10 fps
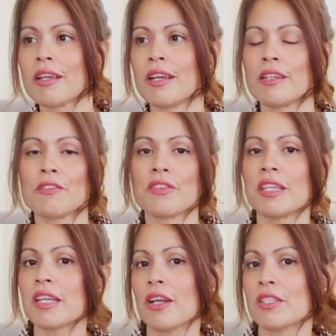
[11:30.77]
kind of
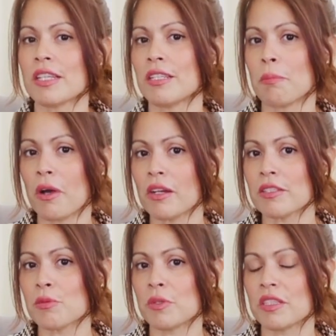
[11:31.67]
think outside the
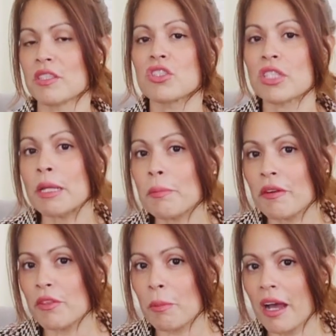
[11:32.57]
box with the shape
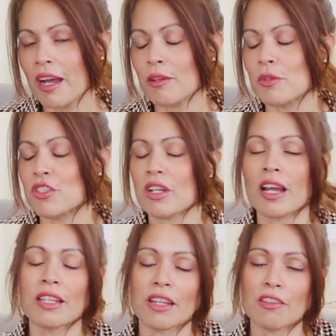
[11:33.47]
of the bag, which
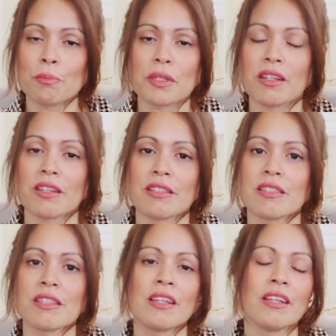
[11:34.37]
I love,
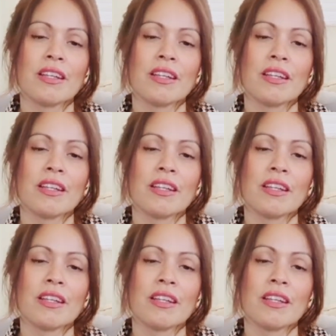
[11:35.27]
because